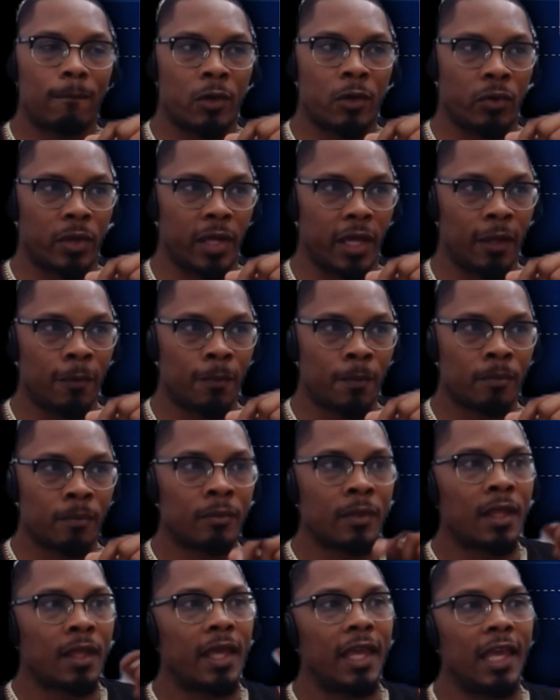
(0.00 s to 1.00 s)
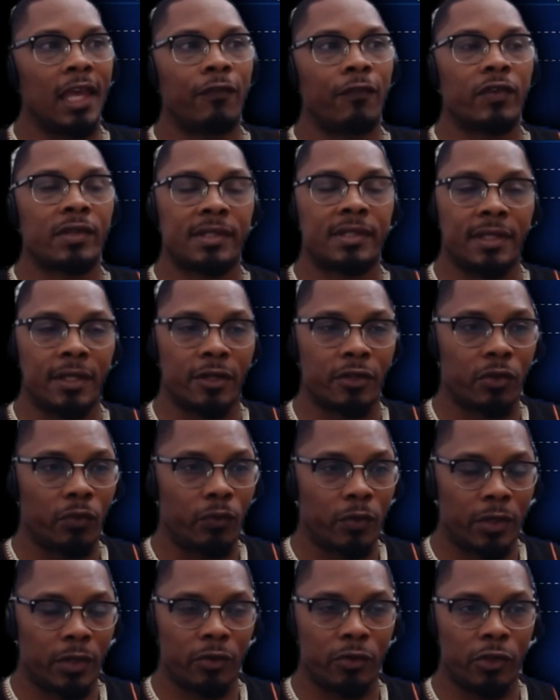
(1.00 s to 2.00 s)
Okay. If it's near the
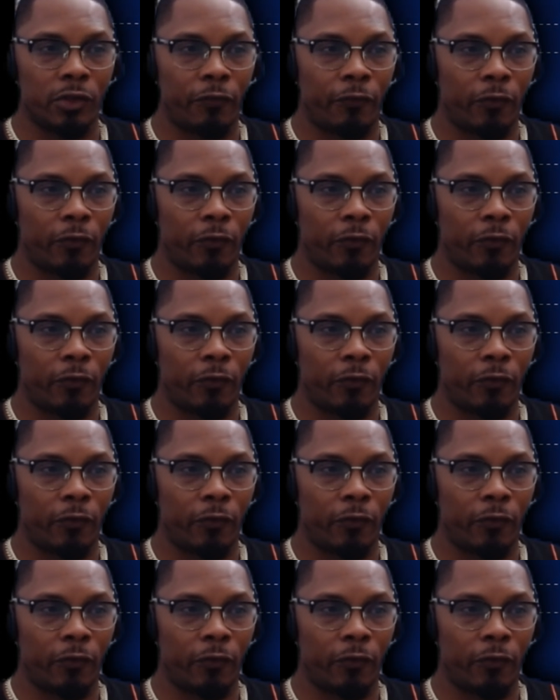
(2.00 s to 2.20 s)
one on your